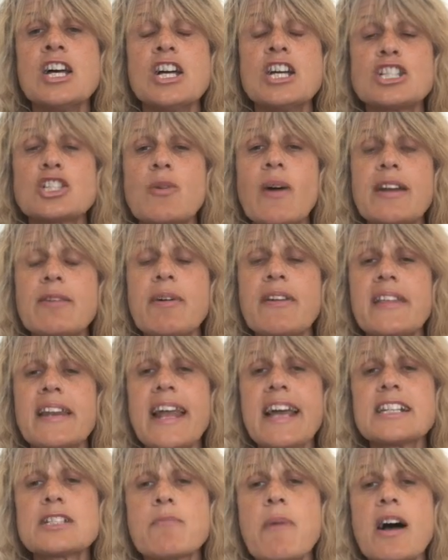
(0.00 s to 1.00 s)
So anyway, the
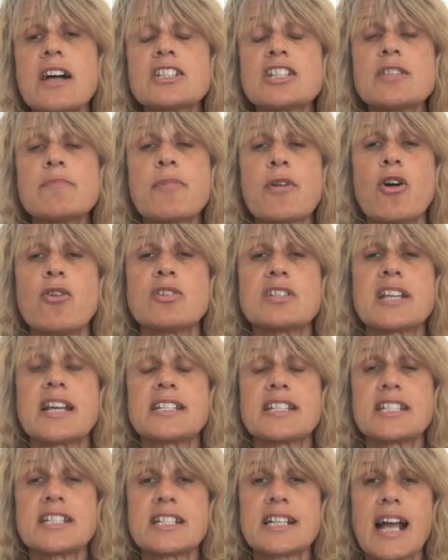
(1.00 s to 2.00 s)
next part of the
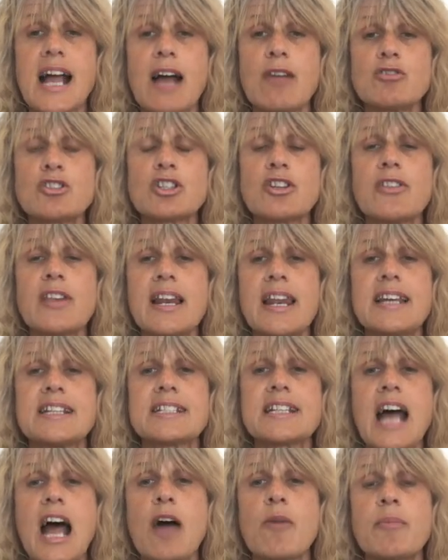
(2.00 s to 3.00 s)
process is to count on the
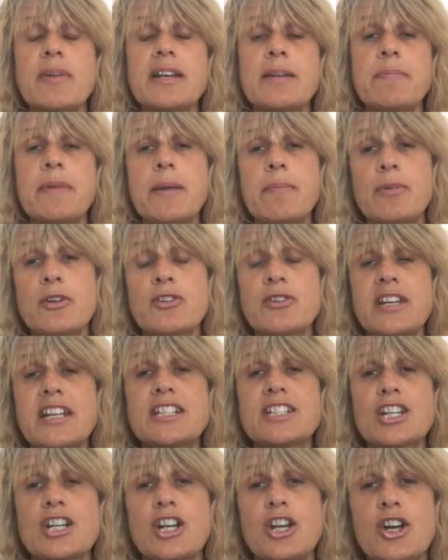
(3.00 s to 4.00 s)
list how many people you need
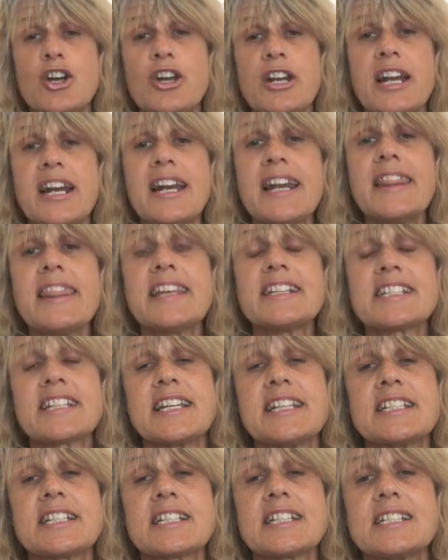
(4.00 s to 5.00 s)
to learn. And in this
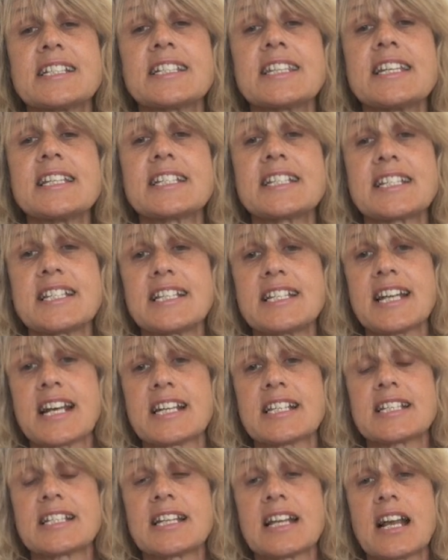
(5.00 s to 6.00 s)
instance, there's
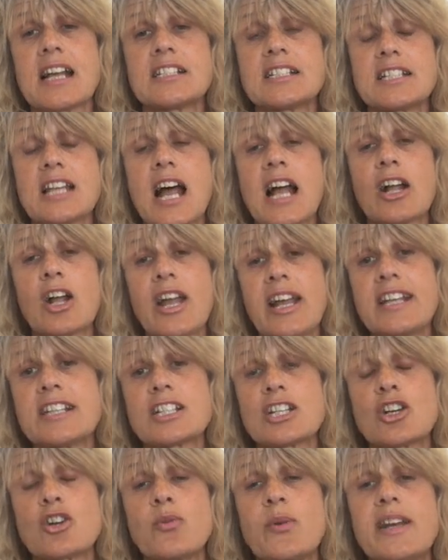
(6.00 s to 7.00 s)
6
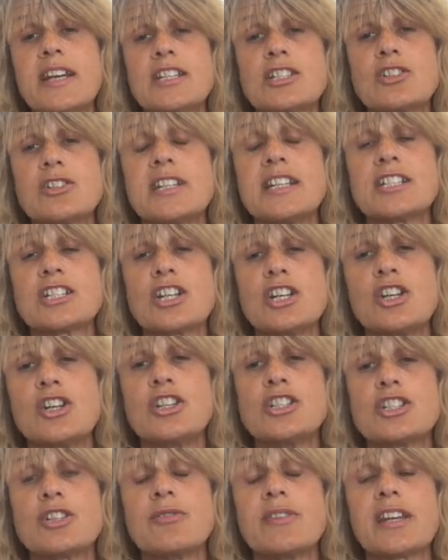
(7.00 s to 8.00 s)
kings and queens you need to
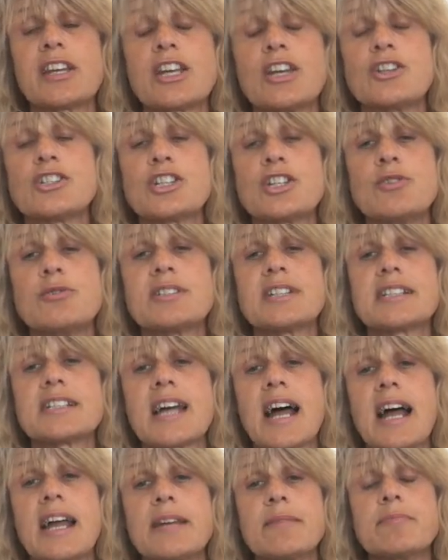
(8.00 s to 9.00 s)
learn during the Tudor
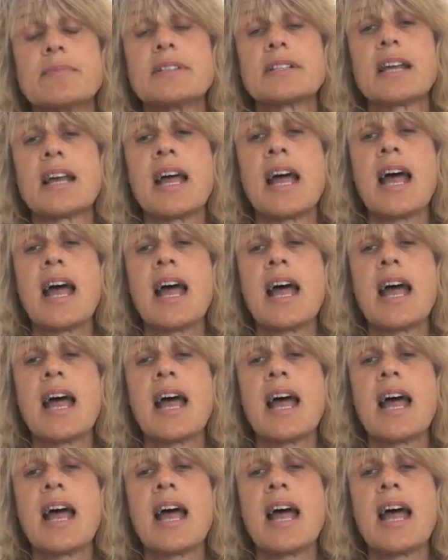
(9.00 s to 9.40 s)
times.